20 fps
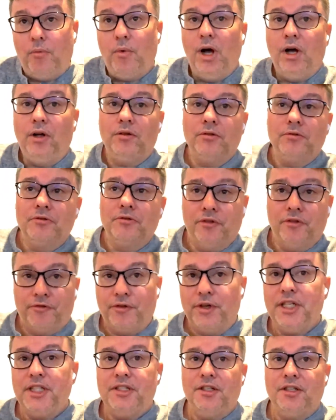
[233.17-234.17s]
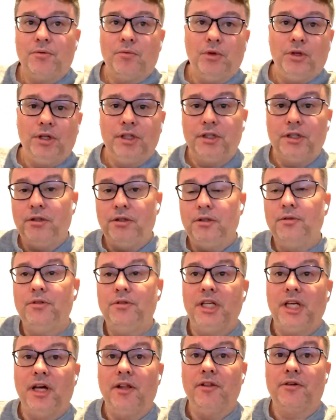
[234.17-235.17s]
Uh, well, the free tier will
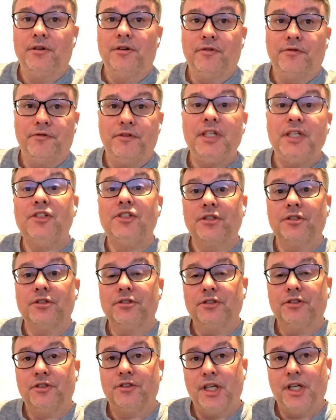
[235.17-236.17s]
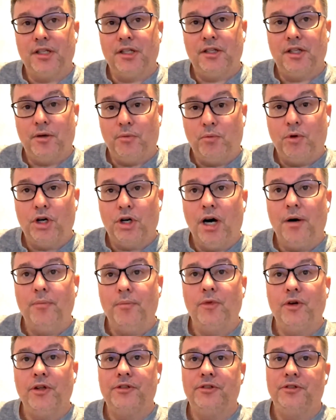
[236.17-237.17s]
include the other features that, that will
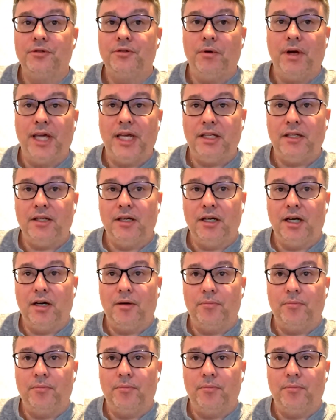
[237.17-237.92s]
come with two point eight,